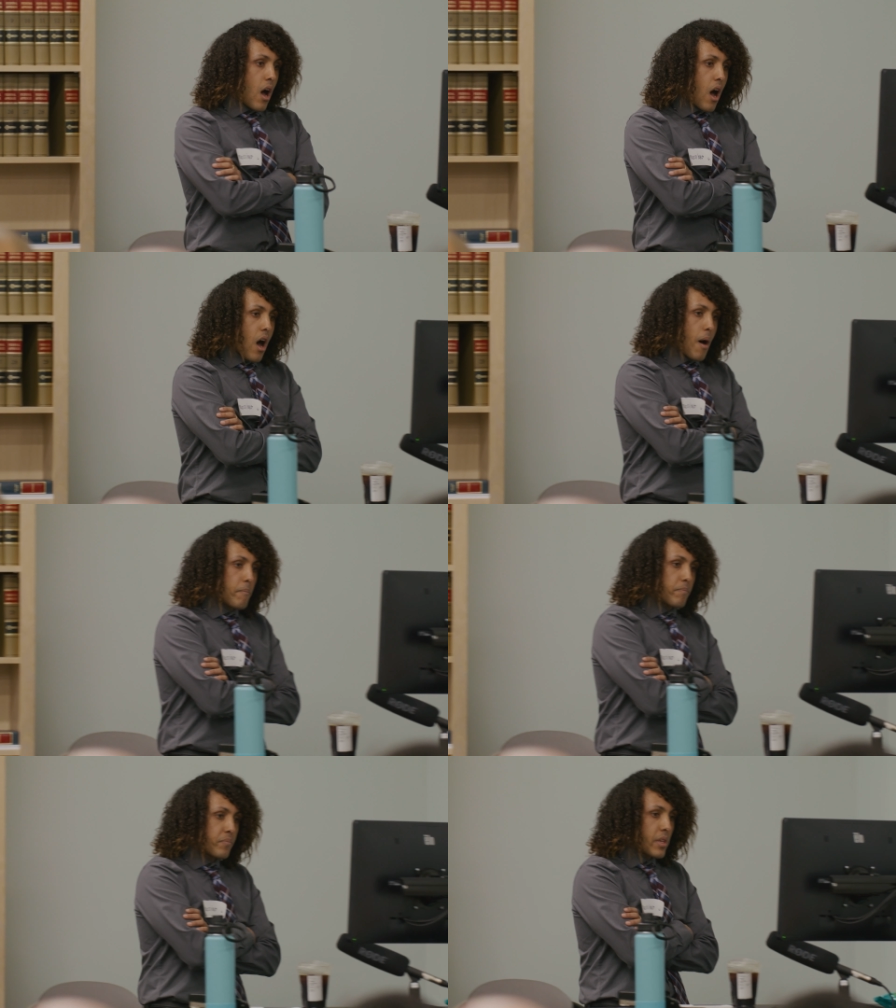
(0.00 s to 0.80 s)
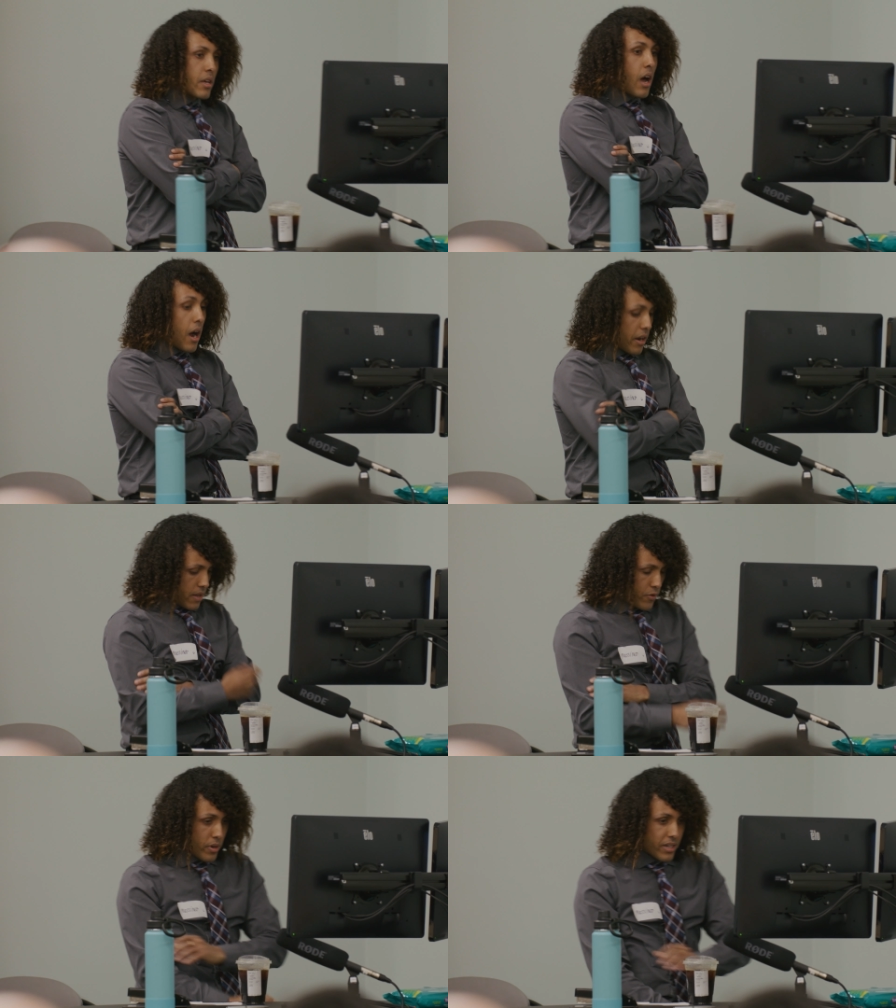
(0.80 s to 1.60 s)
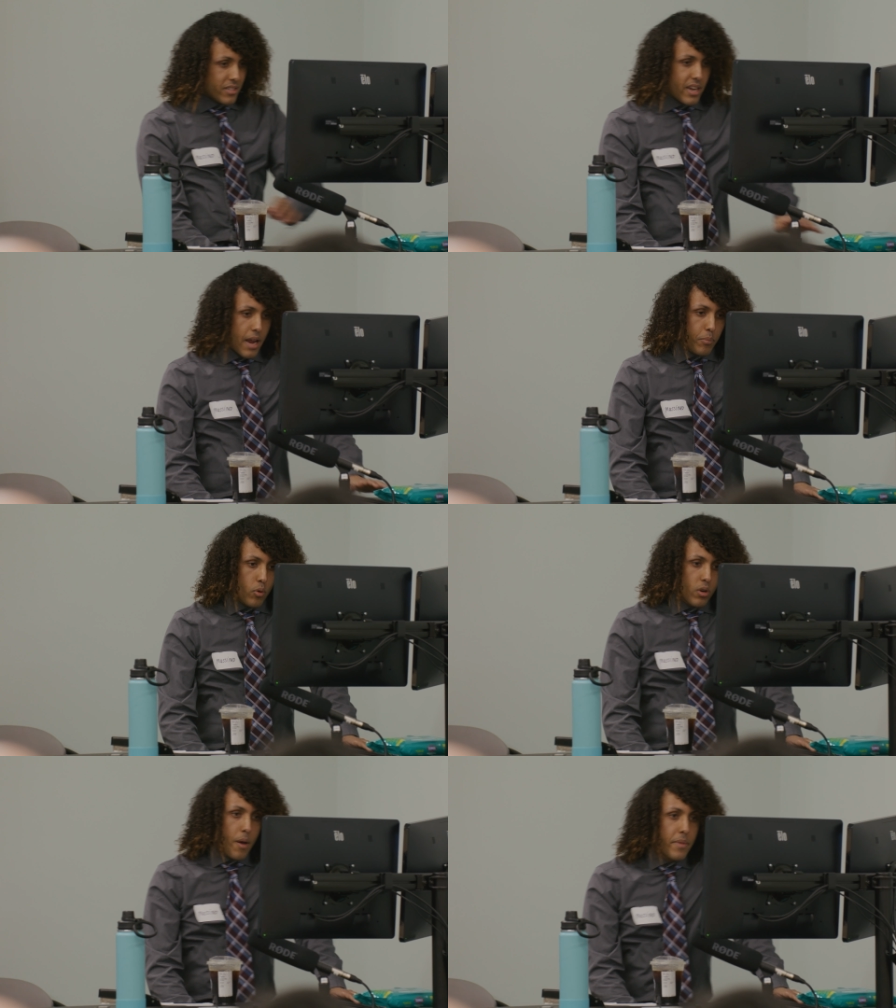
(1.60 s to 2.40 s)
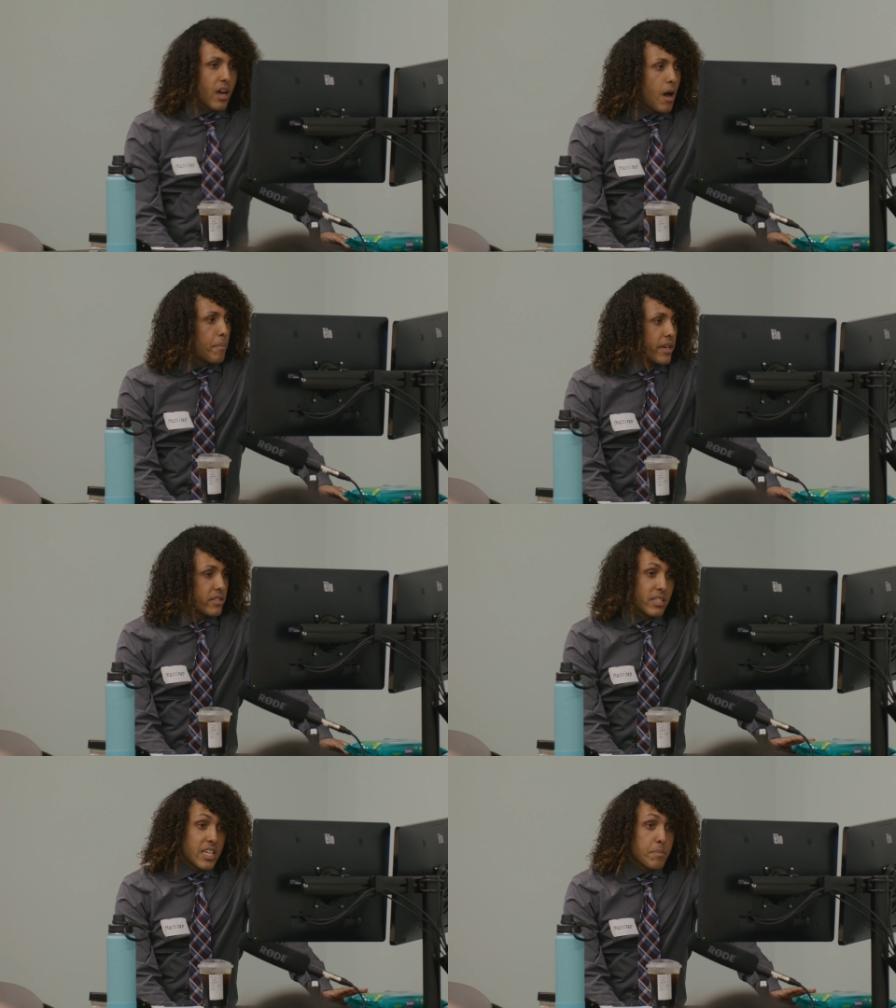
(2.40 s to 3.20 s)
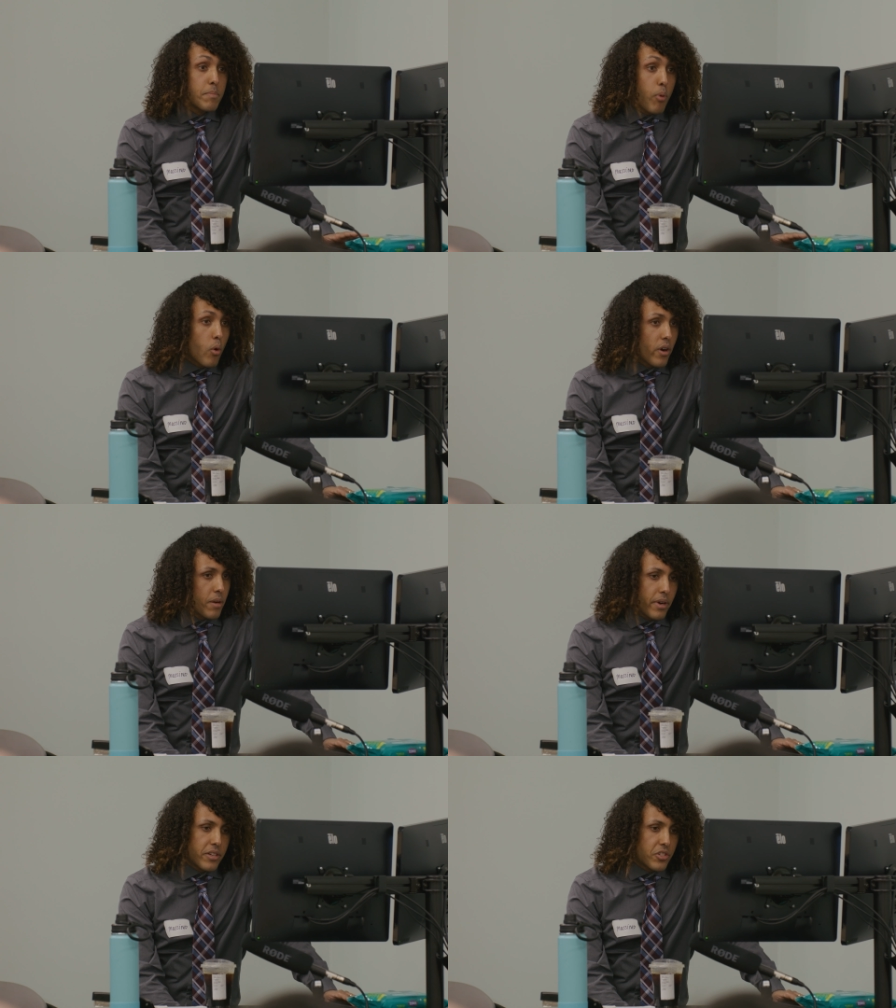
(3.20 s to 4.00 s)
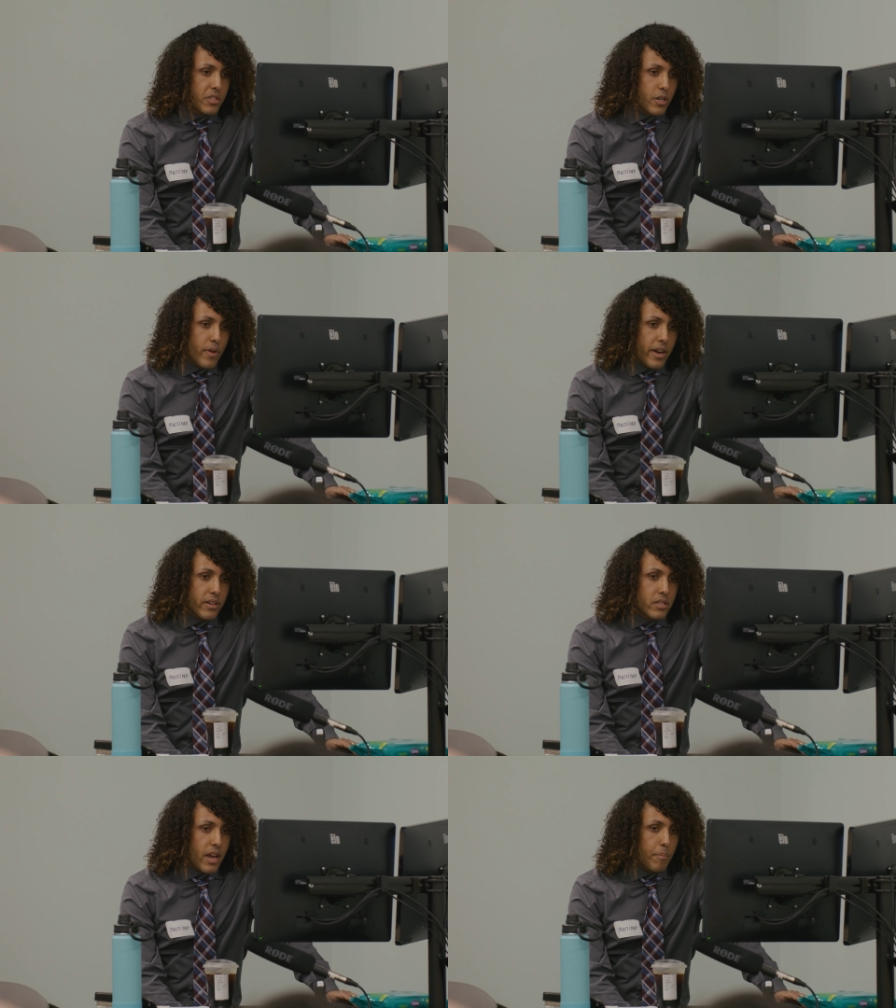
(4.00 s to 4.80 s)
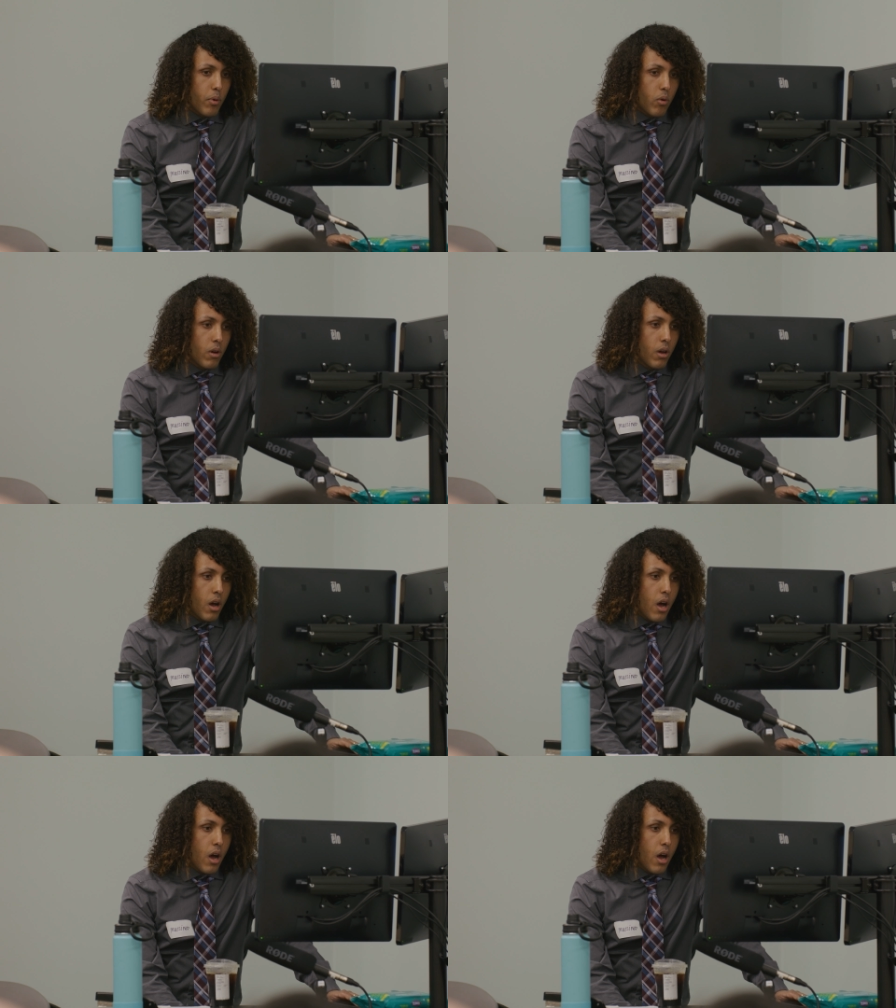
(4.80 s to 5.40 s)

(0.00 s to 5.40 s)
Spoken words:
I'm going to give you an example coming up. It seems boring, but it's just a great example.